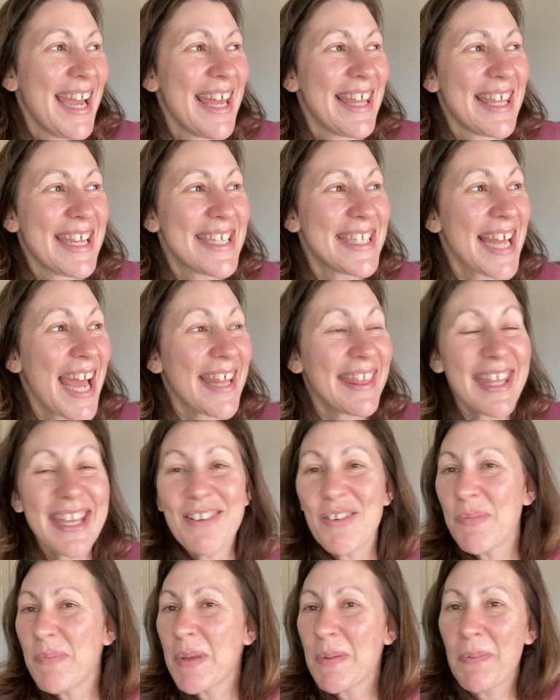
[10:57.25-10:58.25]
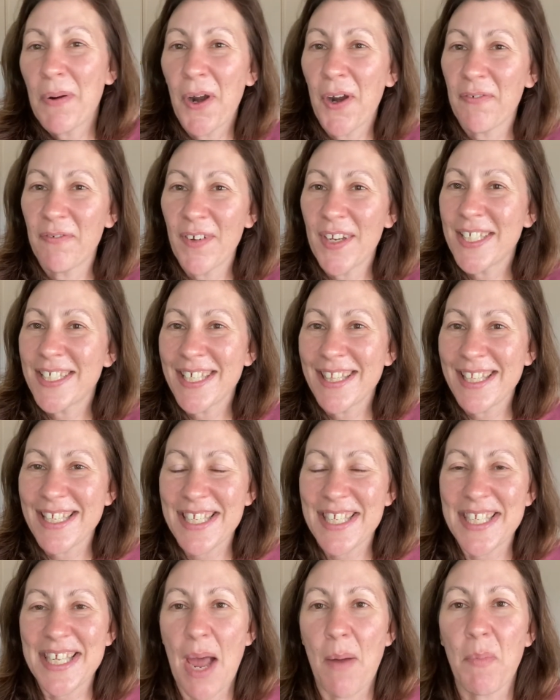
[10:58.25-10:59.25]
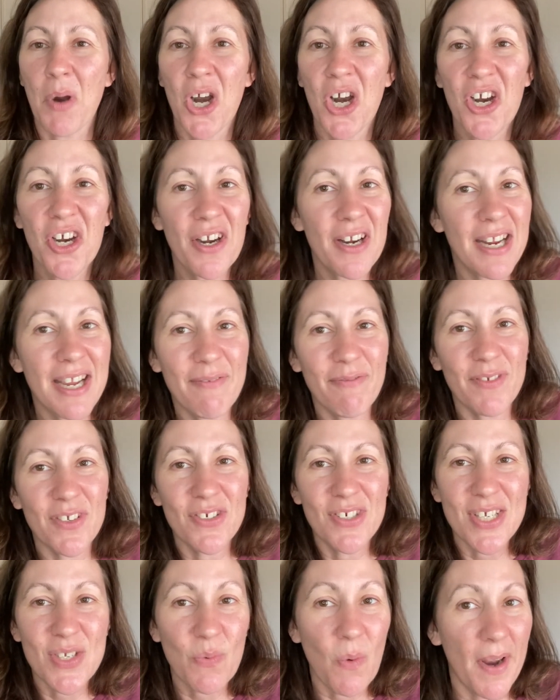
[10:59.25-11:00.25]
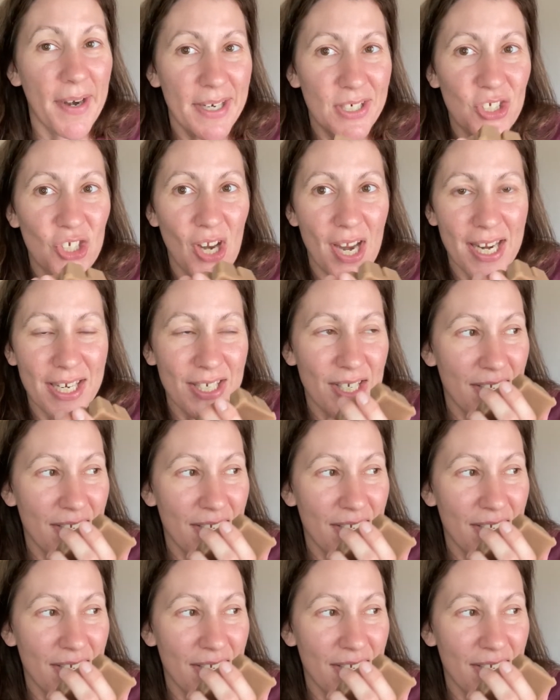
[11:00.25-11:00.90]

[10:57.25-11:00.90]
This, I think, would be perfect in the summer if you just want to change